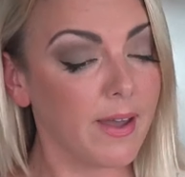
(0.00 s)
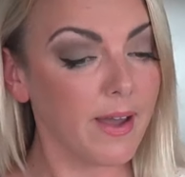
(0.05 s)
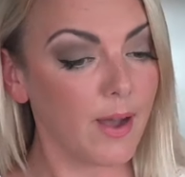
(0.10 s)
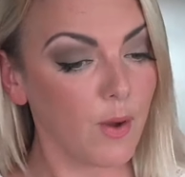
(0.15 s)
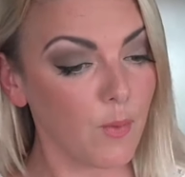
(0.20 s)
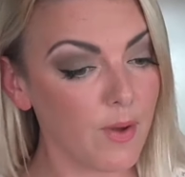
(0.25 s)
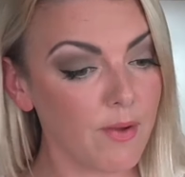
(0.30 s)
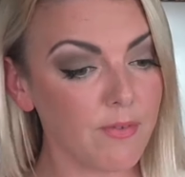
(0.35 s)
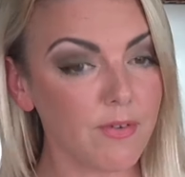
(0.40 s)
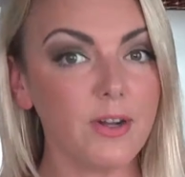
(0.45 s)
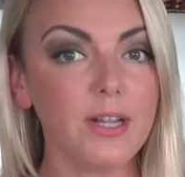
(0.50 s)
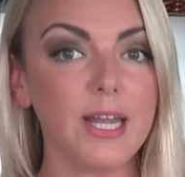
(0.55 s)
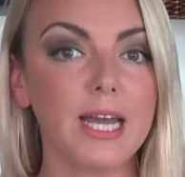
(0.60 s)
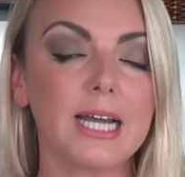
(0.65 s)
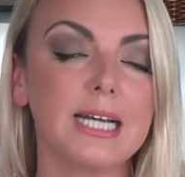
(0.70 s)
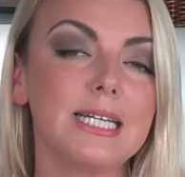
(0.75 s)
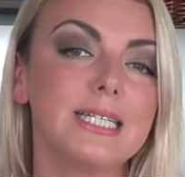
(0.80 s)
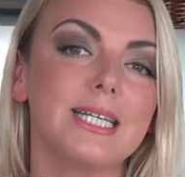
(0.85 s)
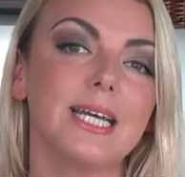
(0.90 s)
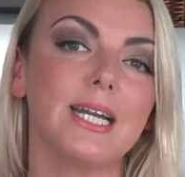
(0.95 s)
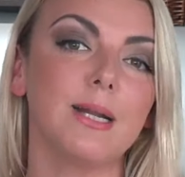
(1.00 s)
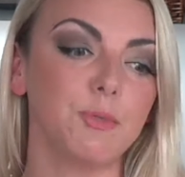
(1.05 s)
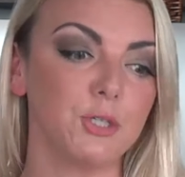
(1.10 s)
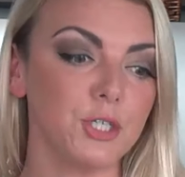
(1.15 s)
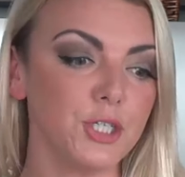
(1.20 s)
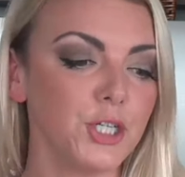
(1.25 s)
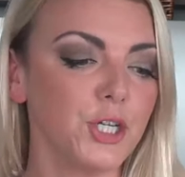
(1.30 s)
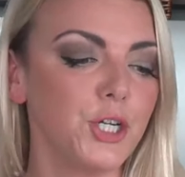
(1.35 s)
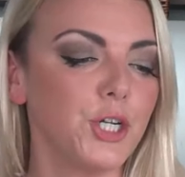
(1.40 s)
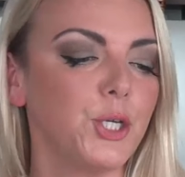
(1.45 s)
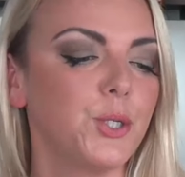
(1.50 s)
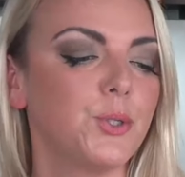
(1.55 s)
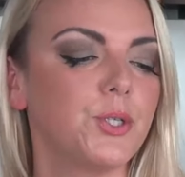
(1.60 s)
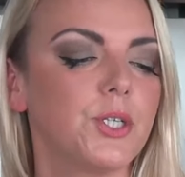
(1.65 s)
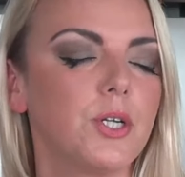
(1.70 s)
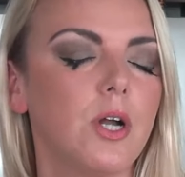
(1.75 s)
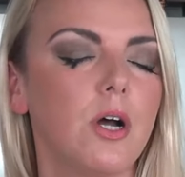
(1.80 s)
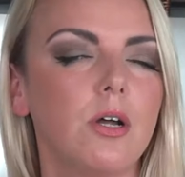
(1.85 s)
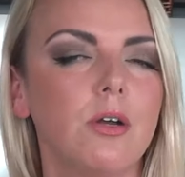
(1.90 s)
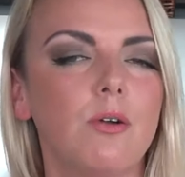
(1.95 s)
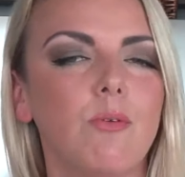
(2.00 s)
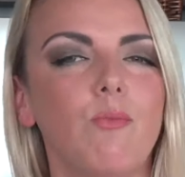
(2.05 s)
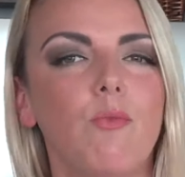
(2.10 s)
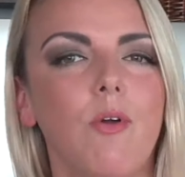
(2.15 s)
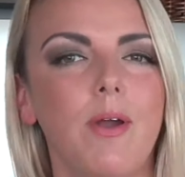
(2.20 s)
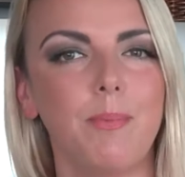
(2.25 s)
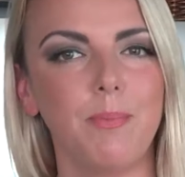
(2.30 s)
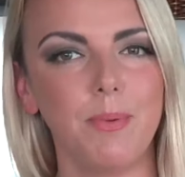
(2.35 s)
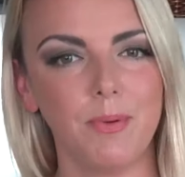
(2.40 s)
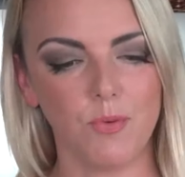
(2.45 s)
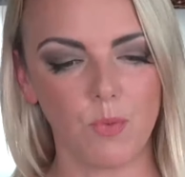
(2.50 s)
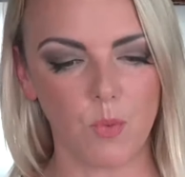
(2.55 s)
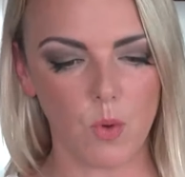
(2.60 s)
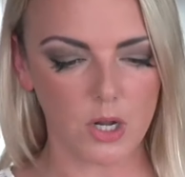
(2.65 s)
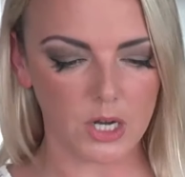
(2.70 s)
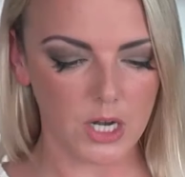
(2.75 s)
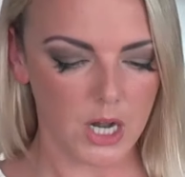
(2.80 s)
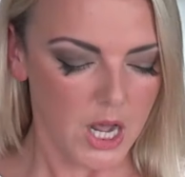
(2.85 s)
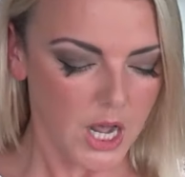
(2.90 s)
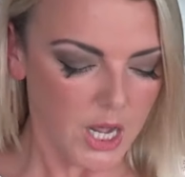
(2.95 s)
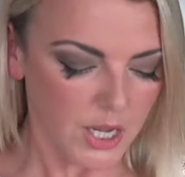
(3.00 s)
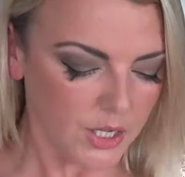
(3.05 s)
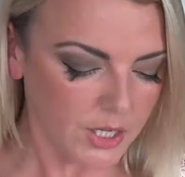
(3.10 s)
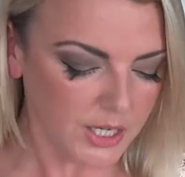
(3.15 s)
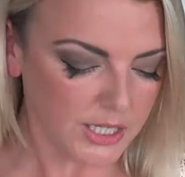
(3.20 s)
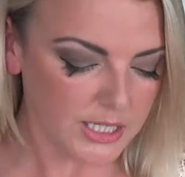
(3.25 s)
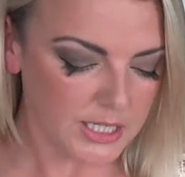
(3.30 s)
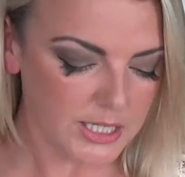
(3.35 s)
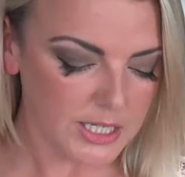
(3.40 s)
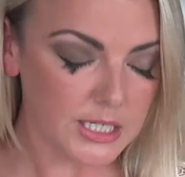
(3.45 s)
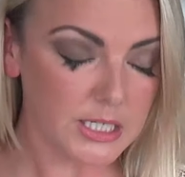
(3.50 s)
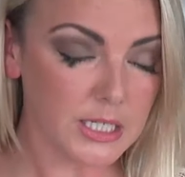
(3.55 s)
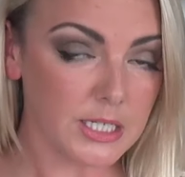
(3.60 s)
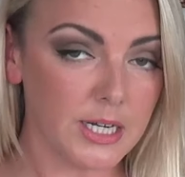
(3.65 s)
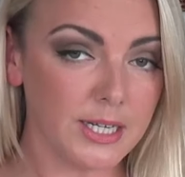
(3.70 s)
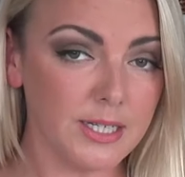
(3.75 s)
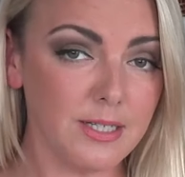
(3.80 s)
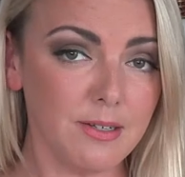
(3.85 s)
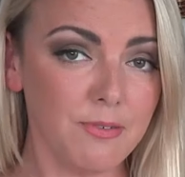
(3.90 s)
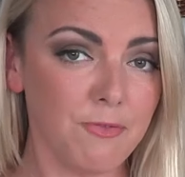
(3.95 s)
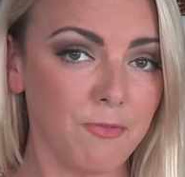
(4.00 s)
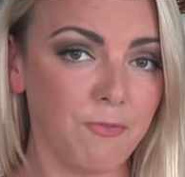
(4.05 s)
However, like I said, I'm just going to use an unripened one. You can see it's nice and